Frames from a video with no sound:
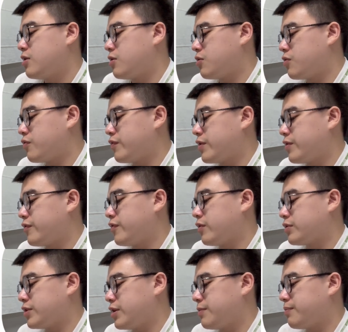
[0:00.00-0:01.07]
over
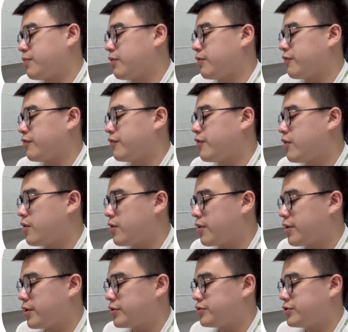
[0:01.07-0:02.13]
14.4,